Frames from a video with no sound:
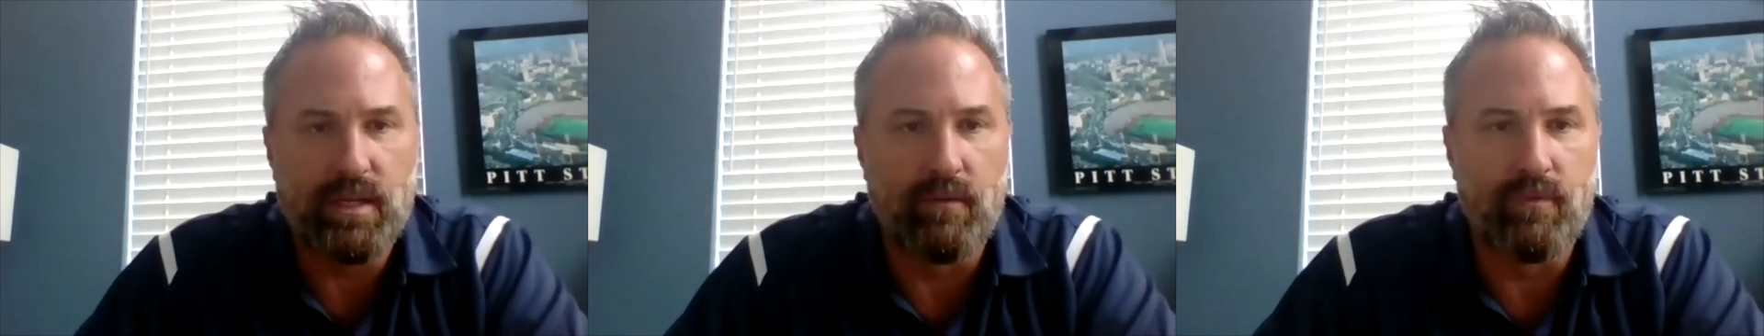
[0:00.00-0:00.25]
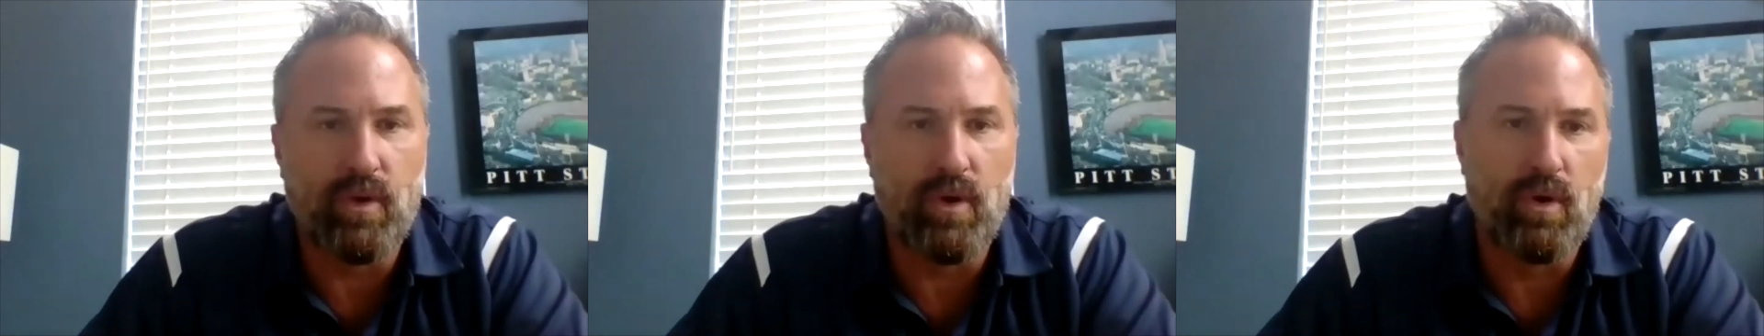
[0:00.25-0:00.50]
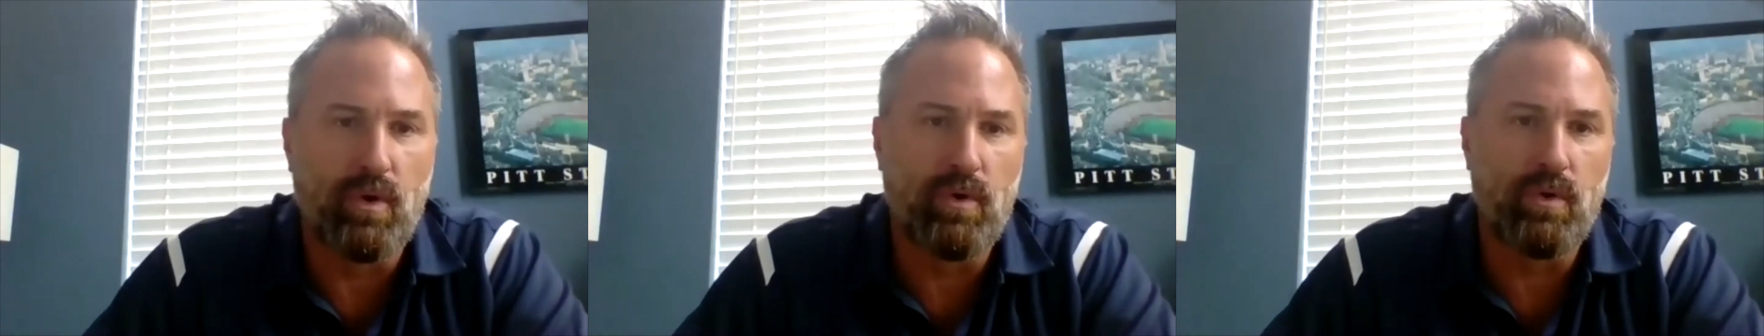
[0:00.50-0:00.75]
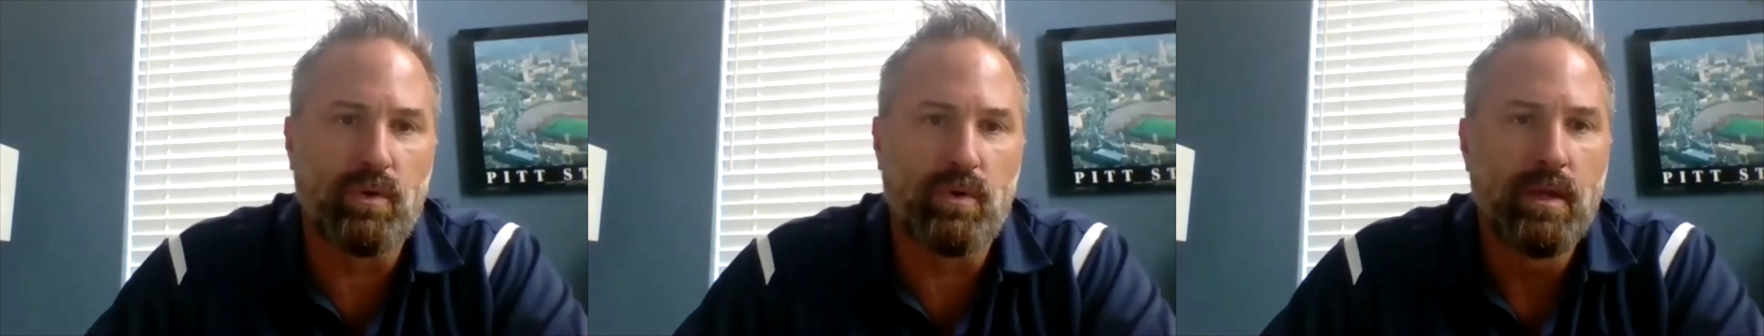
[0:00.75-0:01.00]
of the
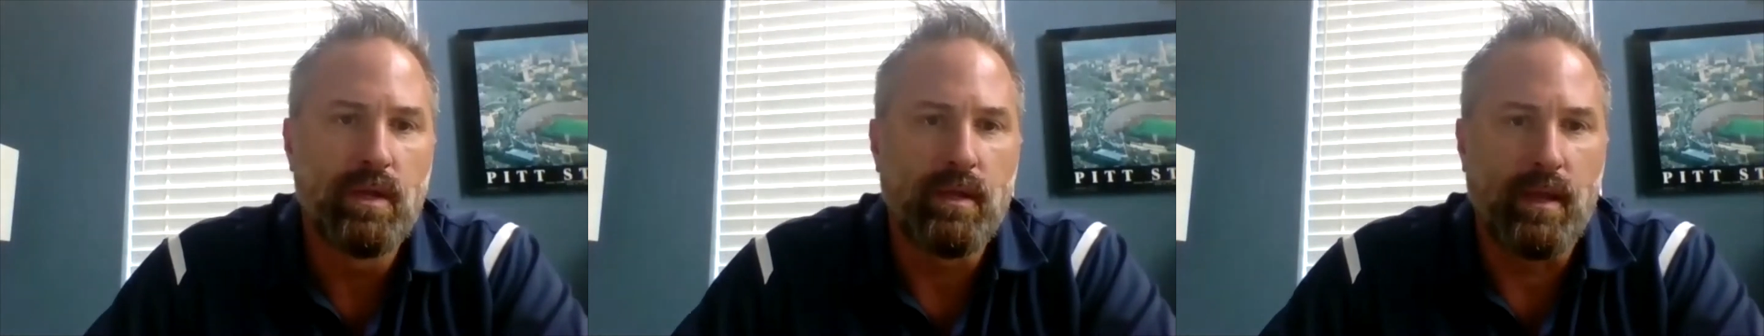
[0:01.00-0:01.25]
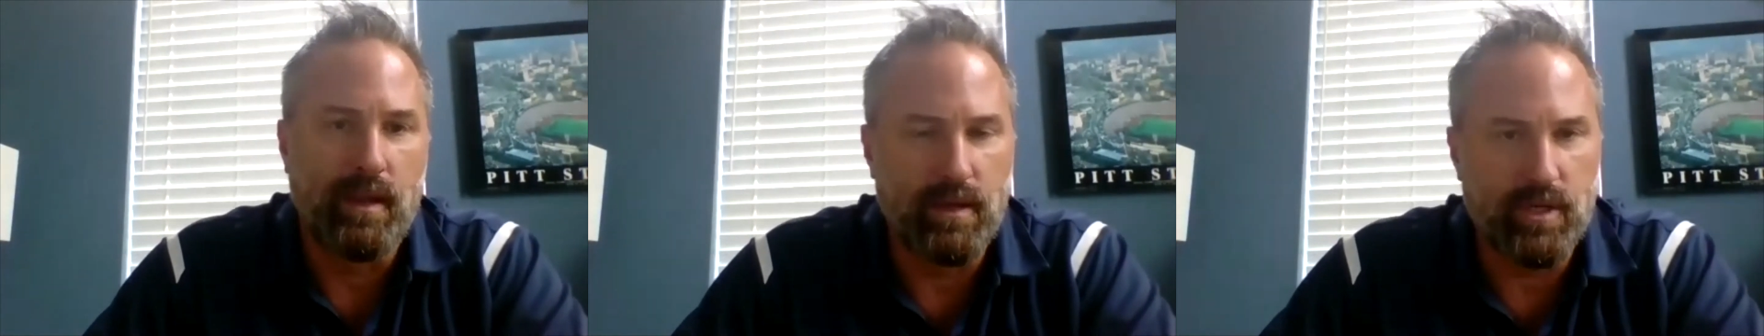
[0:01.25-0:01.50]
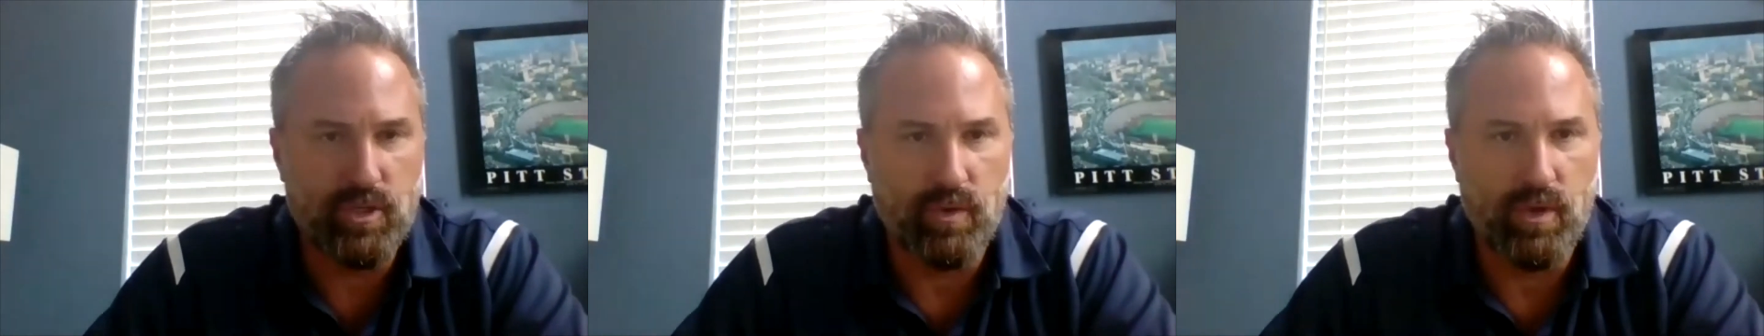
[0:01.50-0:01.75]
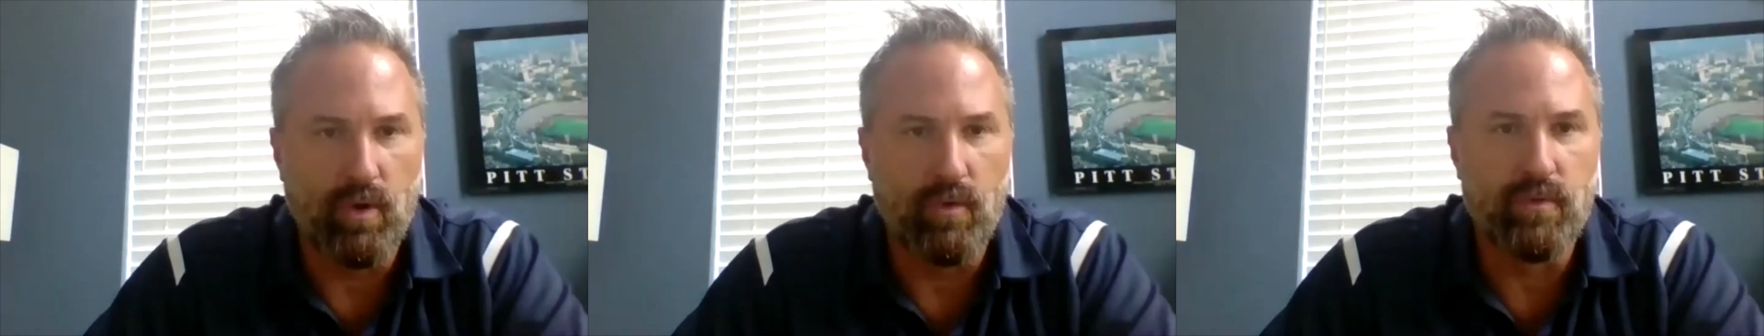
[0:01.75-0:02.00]
whole
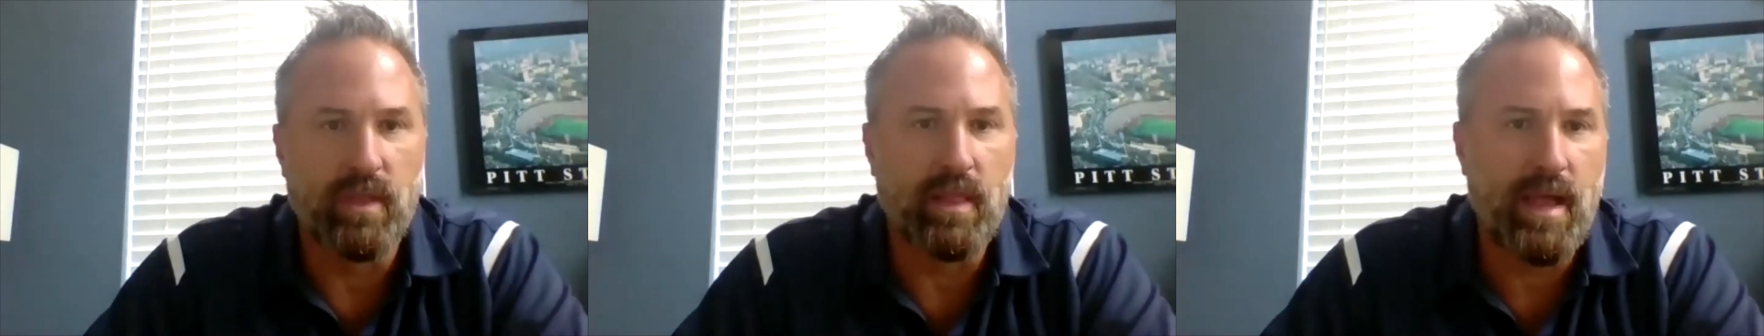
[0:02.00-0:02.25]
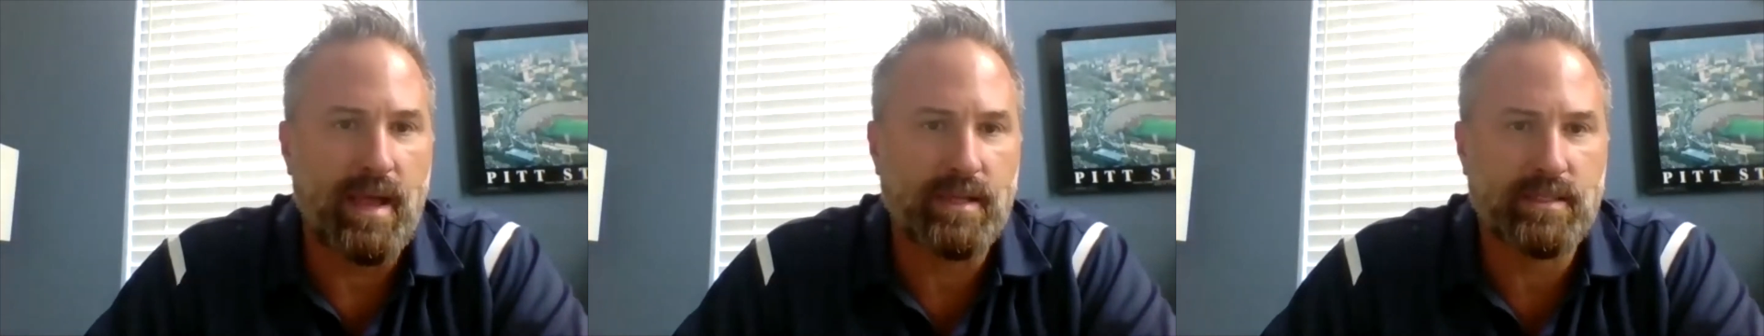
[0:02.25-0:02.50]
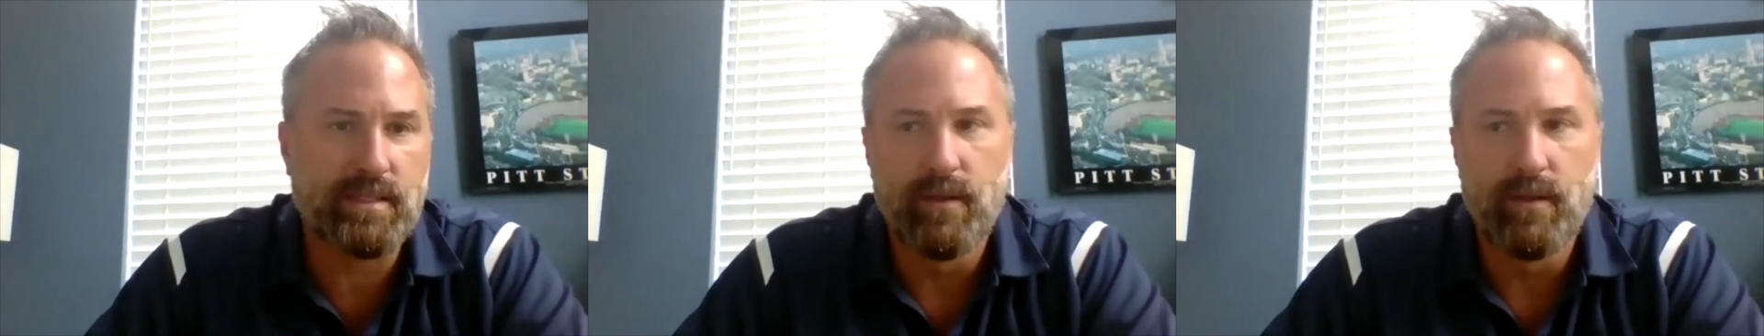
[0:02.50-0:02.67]
industry over the last